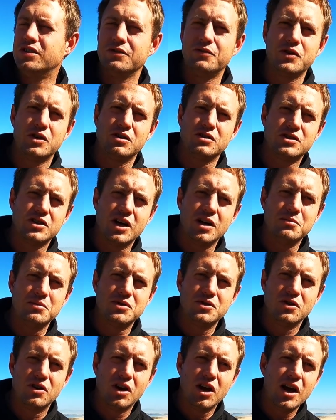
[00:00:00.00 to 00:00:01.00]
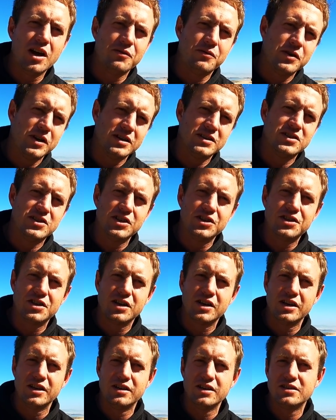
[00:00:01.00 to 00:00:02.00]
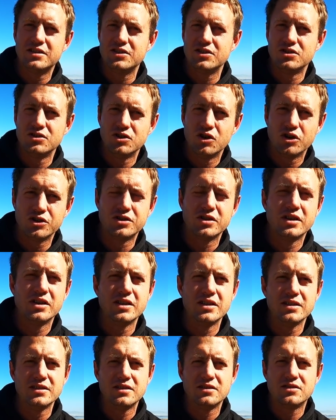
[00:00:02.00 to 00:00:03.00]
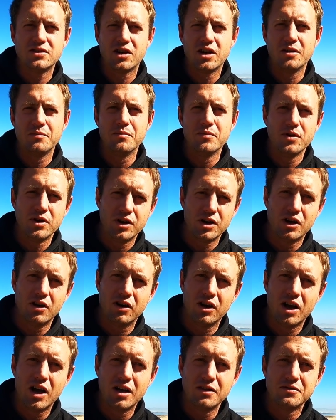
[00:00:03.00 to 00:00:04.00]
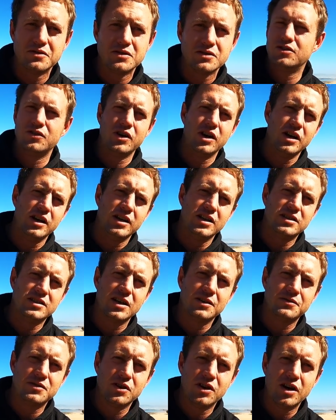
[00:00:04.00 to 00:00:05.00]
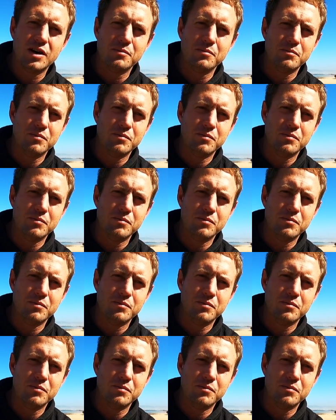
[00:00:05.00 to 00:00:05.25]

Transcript: difficult times in your life, and certainly this is not an easy time in our lives. It's really a tough time.